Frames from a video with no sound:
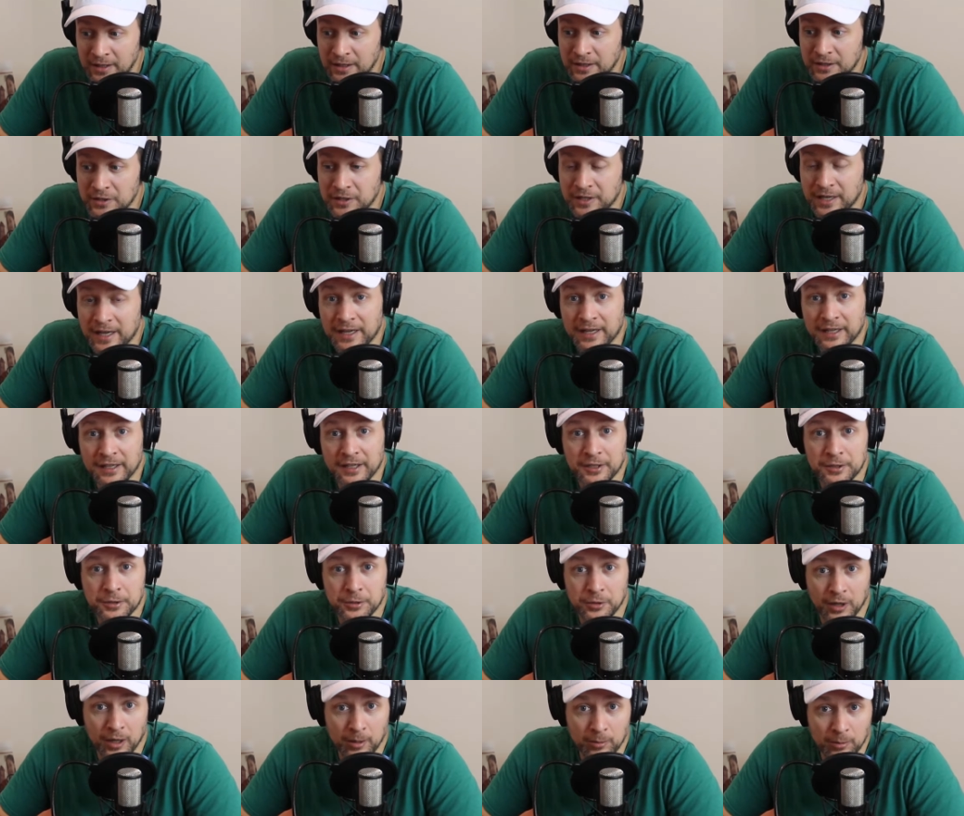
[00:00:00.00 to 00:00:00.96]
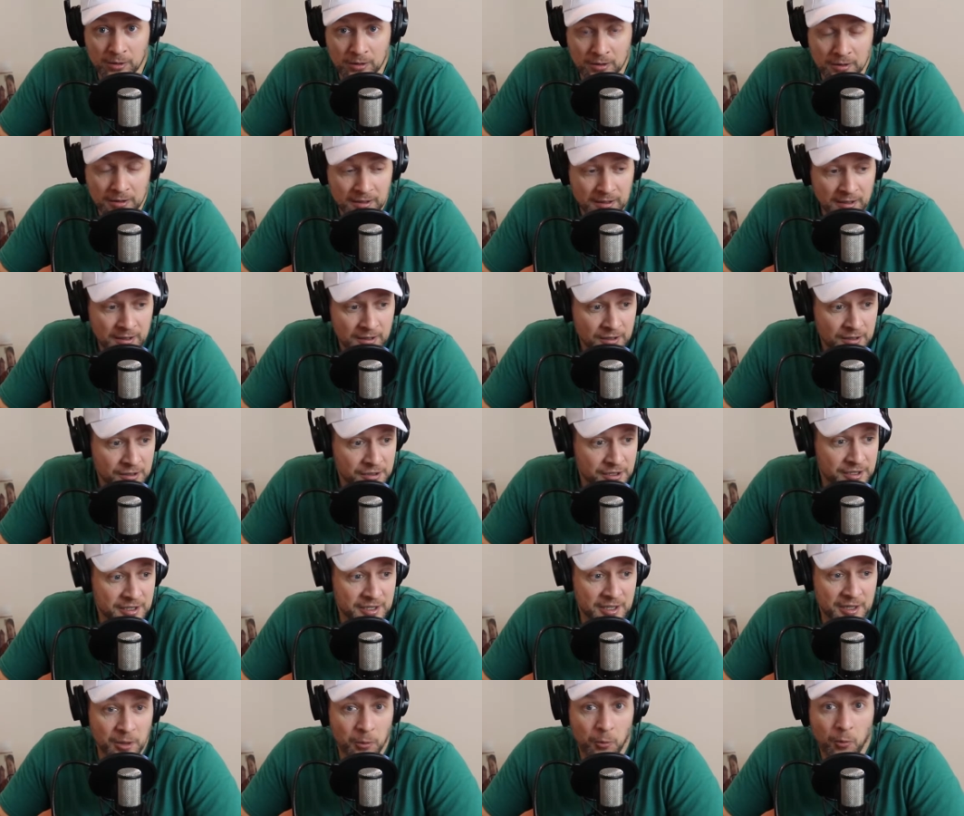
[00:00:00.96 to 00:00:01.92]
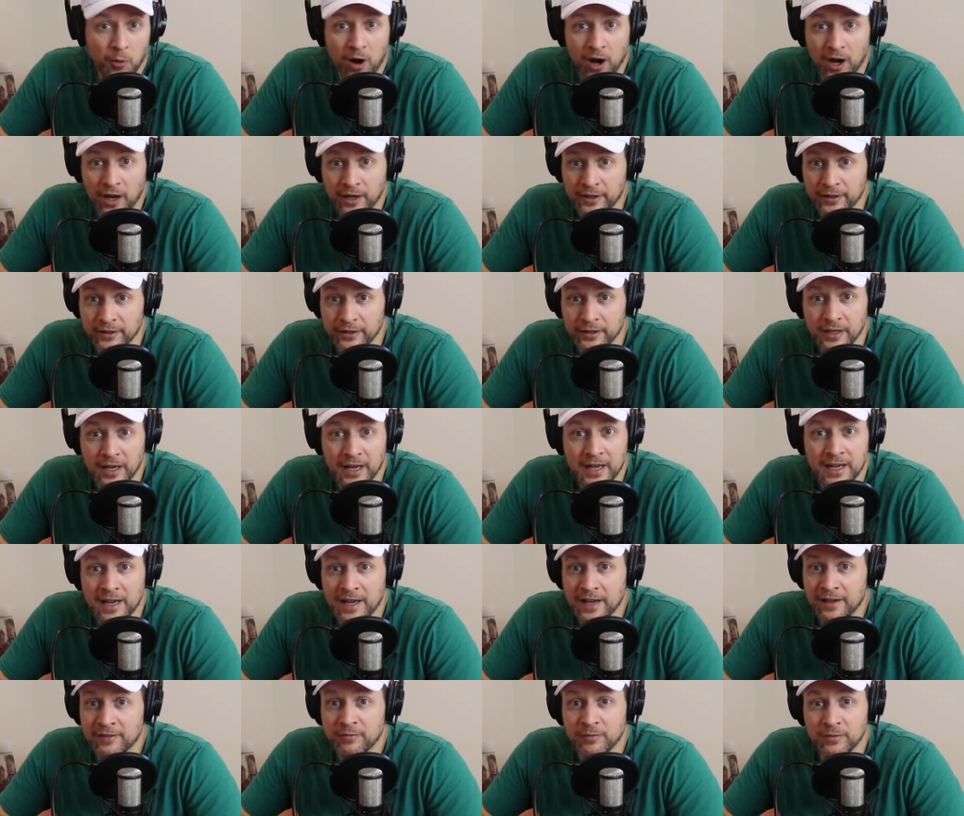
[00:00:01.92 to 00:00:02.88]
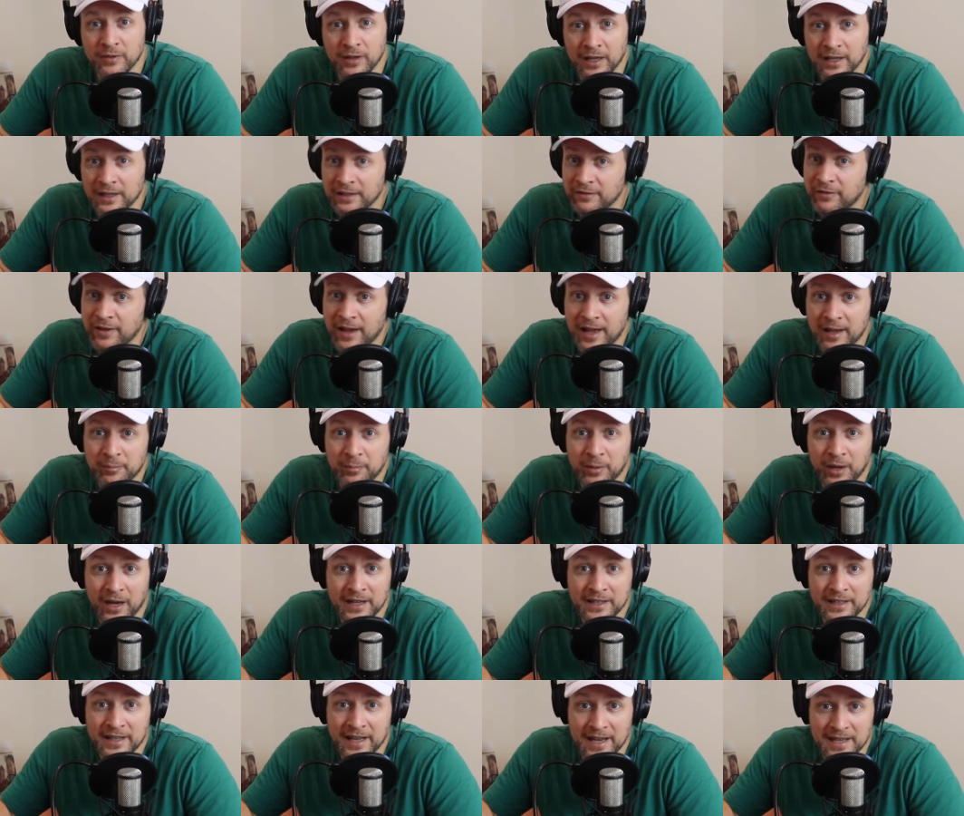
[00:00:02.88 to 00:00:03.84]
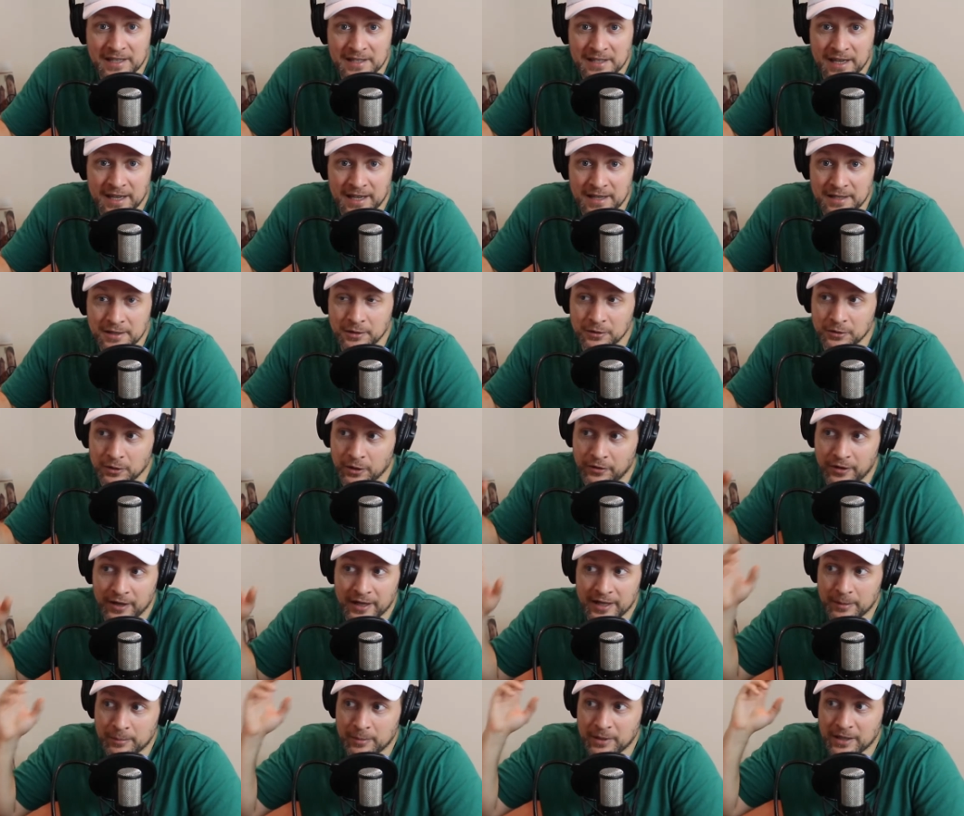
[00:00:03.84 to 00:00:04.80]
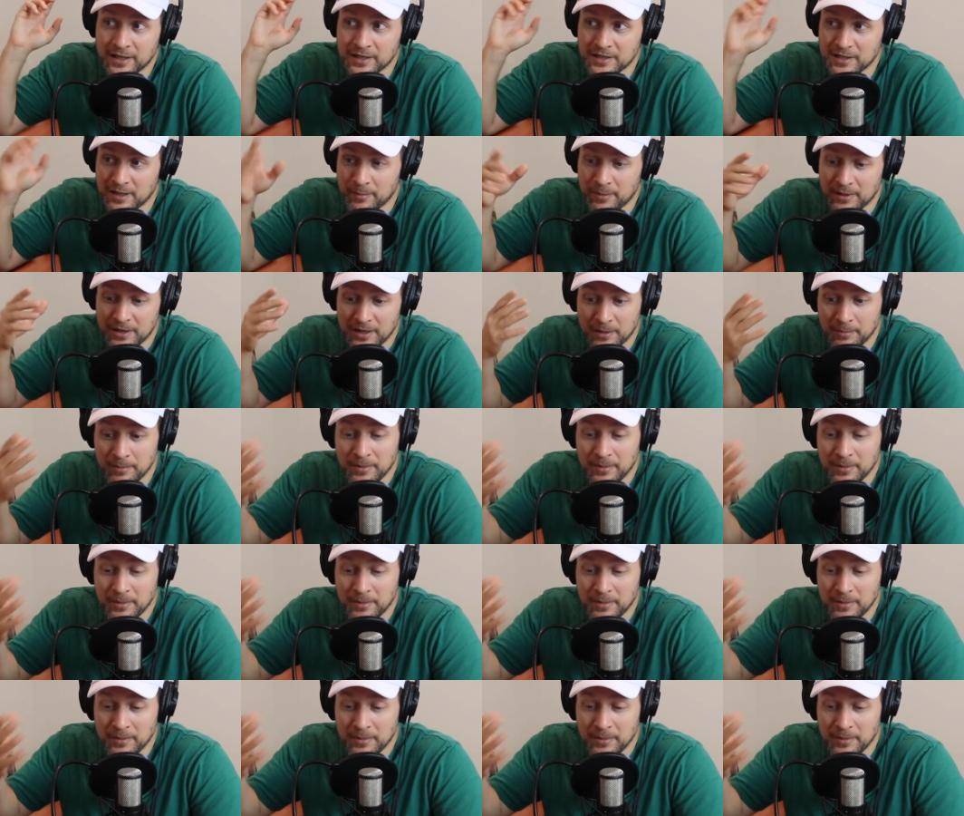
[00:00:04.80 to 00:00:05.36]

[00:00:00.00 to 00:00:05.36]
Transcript: She's getting into trouble. She's in the walker. I've had podcasts canceled already because I've been in the